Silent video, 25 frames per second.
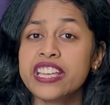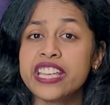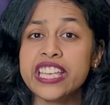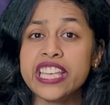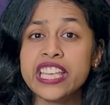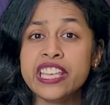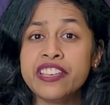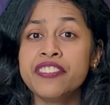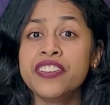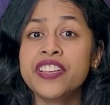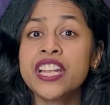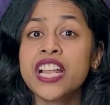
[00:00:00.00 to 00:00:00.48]

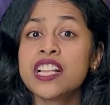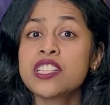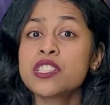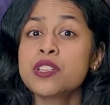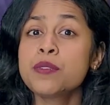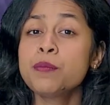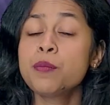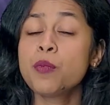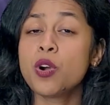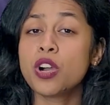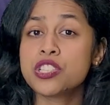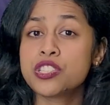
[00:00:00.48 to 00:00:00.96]
even at a
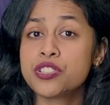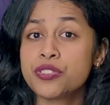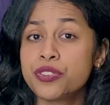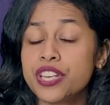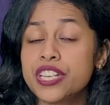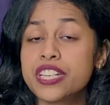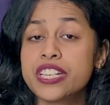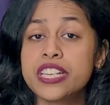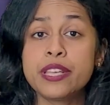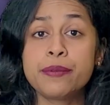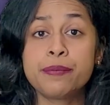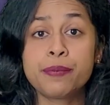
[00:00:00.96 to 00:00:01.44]

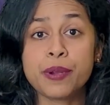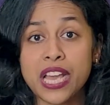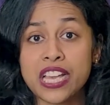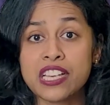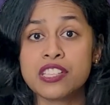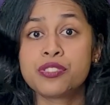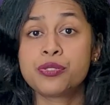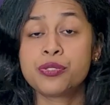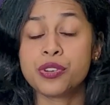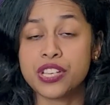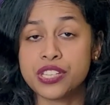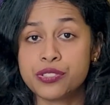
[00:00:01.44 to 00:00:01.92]
moderately
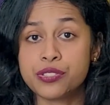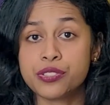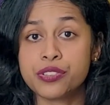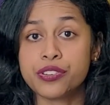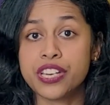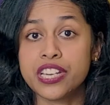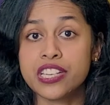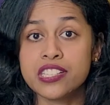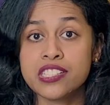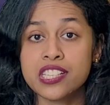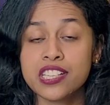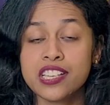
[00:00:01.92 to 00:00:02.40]
priced
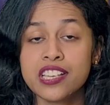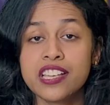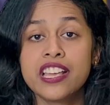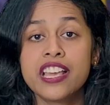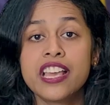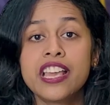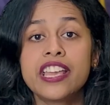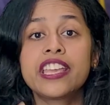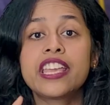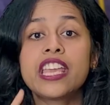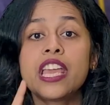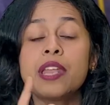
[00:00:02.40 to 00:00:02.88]
restaurant,
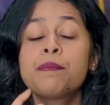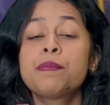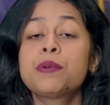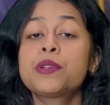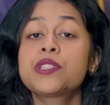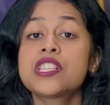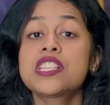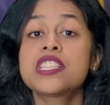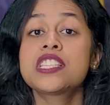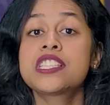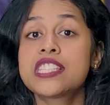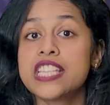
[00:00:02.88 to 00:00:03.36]
can put
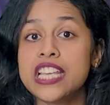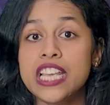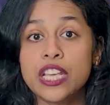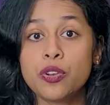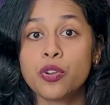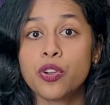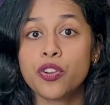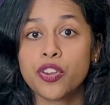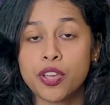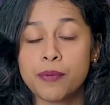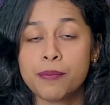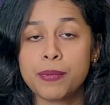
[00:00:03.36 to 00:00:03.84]
a stain
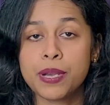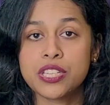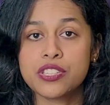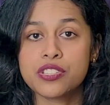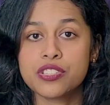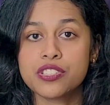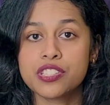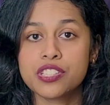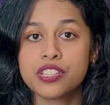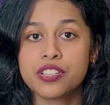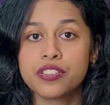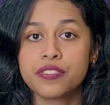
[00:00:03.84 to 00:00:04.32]
on your budget.